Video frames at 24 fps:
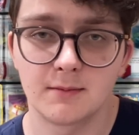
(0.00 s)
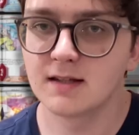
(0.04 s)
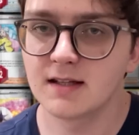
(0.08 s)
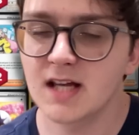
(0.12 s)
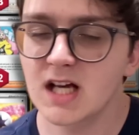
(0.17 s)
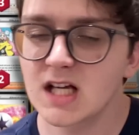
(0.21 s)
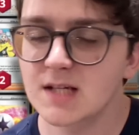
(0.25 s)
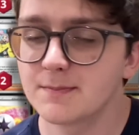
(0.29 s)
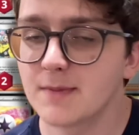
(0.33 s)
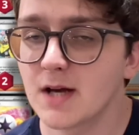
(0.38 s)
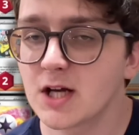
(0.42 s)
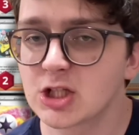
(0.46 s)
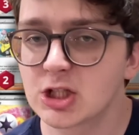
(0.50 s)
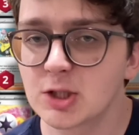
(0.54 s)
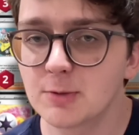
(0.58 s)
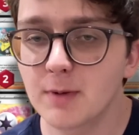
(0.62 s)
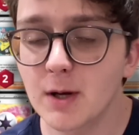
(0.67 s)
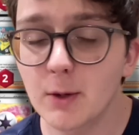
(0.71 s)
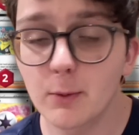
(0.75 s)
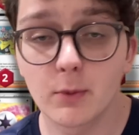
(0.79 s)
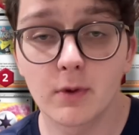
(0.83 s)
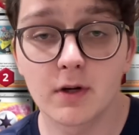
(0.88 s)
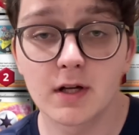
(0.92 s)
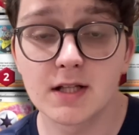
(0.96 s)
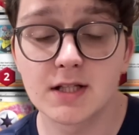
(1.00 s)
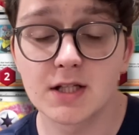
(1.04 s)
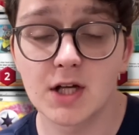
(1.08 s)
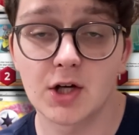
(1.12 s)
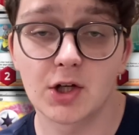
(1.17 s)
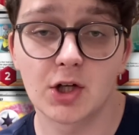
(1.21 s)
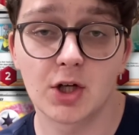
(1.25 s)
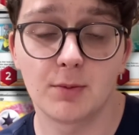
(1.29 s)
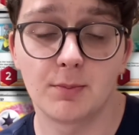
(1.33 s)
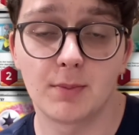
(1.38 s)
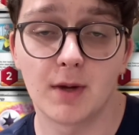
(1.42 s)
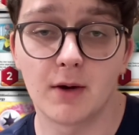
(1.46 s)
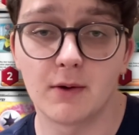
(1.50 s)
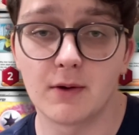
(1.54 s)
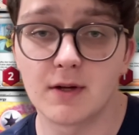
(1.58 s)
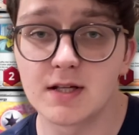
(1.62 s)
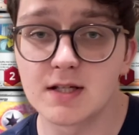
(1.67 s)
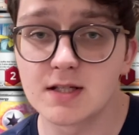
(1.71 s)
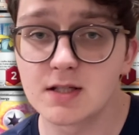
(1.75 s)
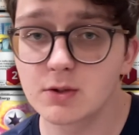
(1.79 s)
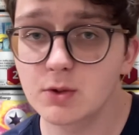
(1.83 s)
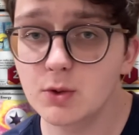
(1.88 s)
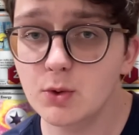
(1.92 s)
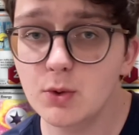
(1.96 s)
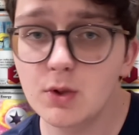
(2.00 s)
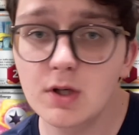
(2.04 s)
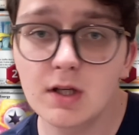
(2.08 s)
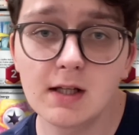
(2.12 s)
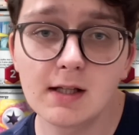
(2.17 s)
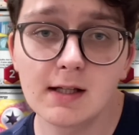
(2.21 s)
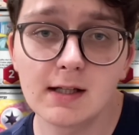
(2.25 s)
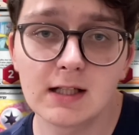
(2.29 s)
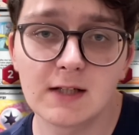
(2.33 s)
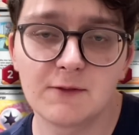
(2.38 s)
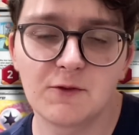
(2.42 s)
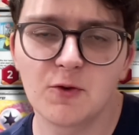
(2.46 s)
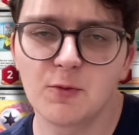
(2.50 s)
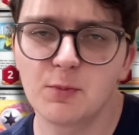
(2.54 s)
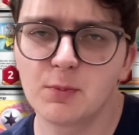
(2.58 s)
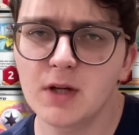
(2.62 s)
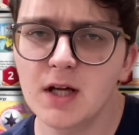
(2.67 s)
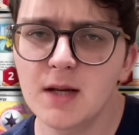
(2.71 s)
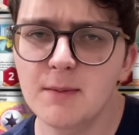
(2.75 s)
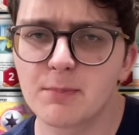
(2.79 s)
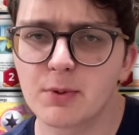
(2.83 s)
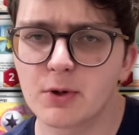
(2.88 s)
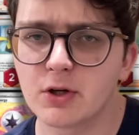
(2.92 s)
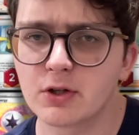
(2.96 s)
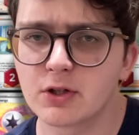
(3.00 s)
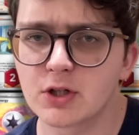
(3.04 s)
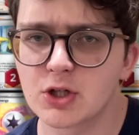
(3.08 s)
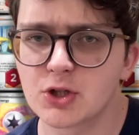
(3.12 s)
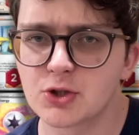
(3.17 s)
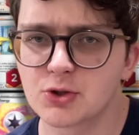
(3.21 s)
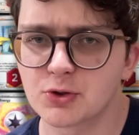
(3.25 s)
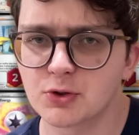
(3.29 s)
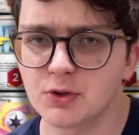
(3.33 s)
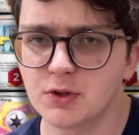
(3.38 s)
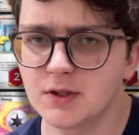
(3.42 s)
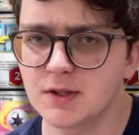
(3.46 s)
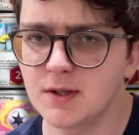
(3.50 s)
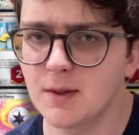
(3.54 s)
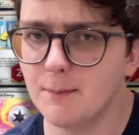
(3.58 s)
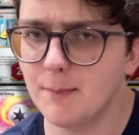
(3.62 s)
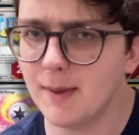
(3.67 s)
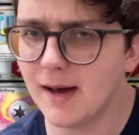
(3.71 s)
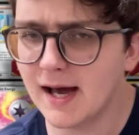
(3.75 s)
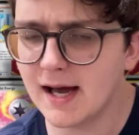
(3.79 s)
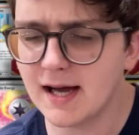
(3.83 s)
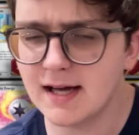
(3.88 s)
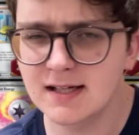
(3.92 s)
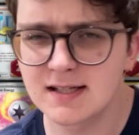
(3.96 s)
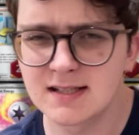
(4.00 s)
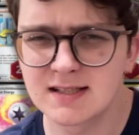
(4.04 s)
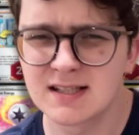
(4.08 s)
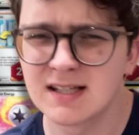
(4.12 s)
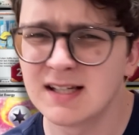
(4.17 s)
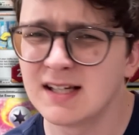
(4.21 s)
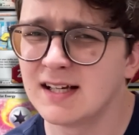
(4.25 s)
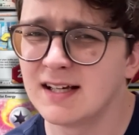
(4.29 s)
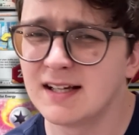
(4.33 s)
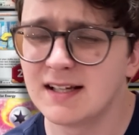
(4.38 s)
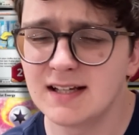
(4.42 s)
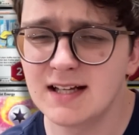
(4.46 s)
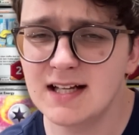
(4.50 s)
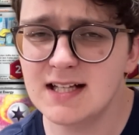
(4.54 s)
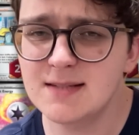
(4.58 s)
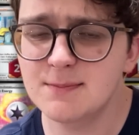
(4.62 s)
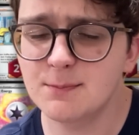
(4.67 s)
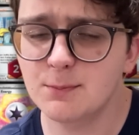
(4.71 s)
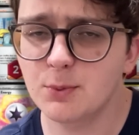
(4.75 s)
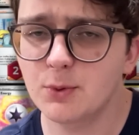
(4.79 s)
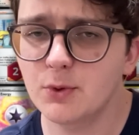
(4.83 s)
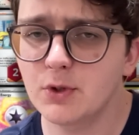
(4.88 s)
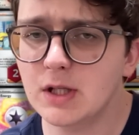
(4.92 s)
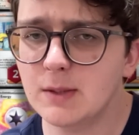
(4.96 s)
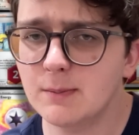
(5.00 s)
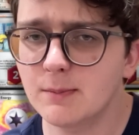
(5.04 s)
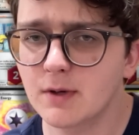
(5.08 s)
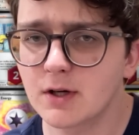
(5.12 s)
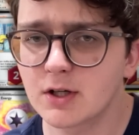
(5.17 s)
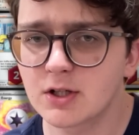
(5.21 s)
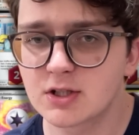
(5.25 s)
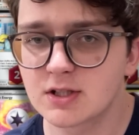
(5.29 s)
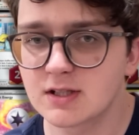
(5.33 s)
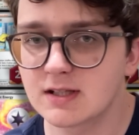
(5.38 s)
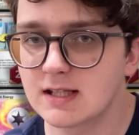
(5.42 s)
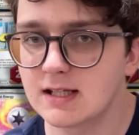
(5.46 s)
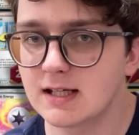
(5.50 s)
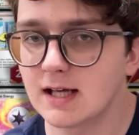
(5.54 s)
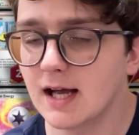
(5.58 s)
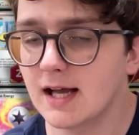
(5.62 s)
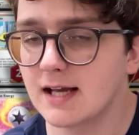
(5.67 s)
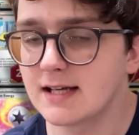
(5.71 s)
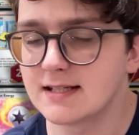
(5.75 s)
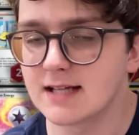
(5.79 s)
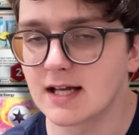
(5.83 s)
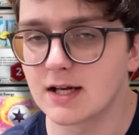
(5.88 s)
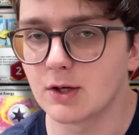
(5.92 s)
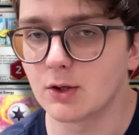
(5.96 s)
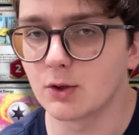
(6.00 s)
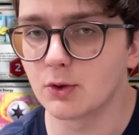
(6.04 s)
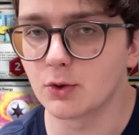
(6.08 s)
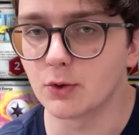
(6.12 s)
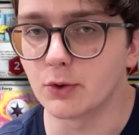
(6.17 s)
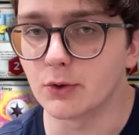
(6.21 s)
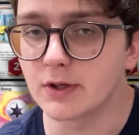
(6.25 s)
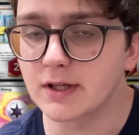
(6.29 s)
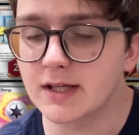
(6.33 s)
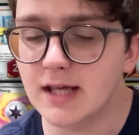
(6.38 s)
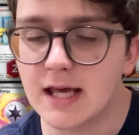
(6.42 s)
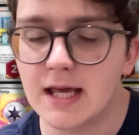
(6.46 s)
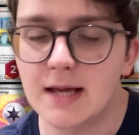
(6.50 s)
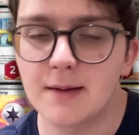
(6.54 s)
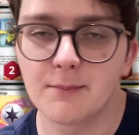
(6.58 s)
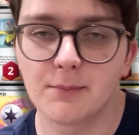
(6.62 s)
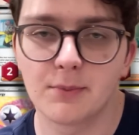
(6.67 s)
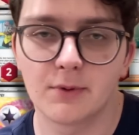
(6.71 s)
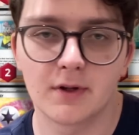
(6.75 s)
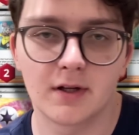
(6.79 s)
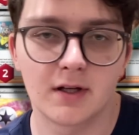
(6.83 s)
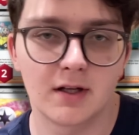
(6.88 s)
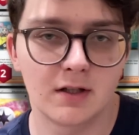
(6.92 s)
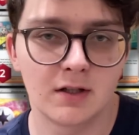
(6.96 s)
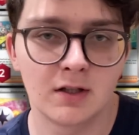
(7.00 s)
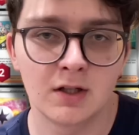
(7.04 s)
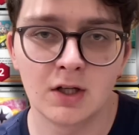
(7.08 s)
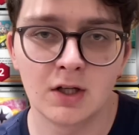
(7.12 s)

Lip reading: The next matchup I want to talk about is Lugia, and if you've played Bird Control in the past, it's pretty much the identical game plan.